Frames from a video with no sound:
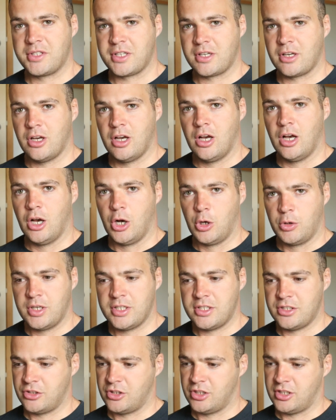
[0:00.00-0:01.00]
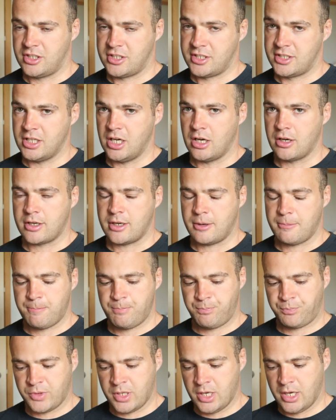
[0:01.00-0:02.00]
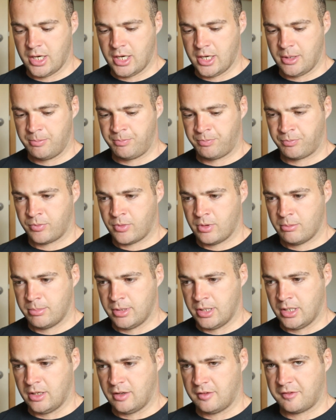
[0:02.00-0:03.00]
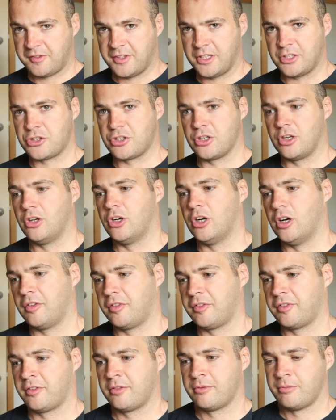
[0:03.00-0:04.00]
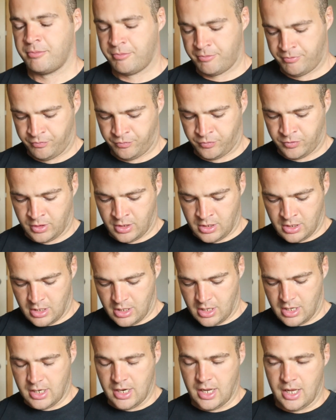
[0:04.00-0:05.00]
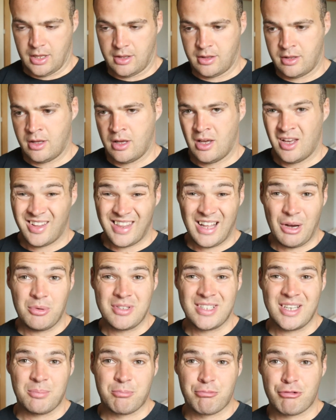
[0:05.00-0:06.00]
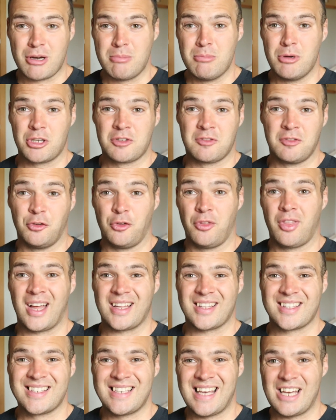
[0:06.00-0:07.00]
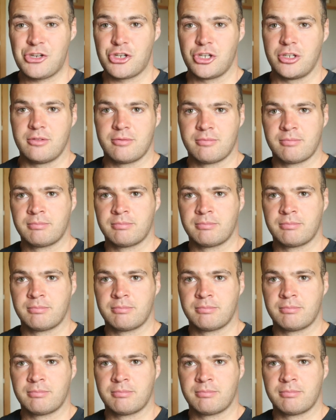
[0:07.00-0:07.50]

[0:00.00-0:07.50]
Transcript: I was like, oh, this is going to suck. But finished it off. And then that was it pretty much for that session.